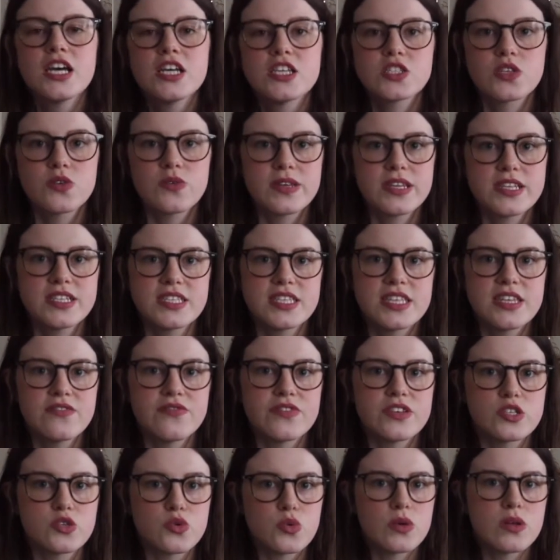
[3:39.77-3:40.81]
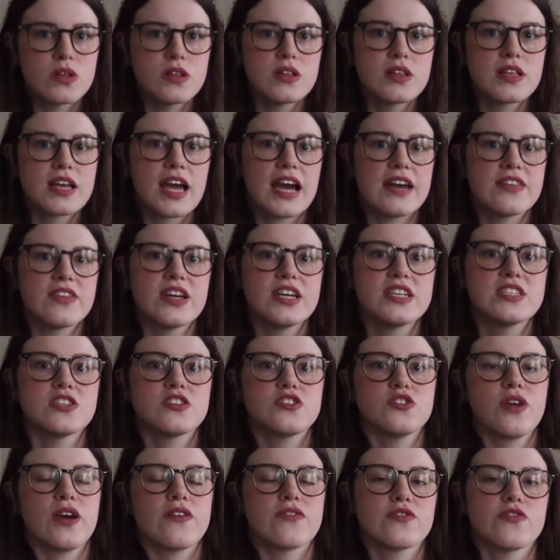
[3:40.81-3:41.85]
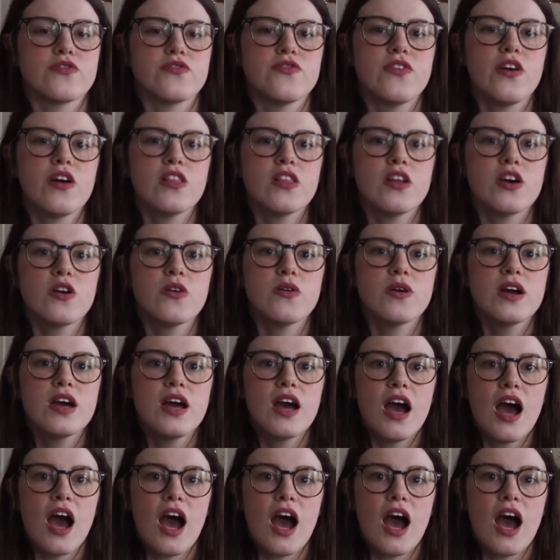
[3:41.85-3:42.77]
So it is the visual guidelines that you have to follow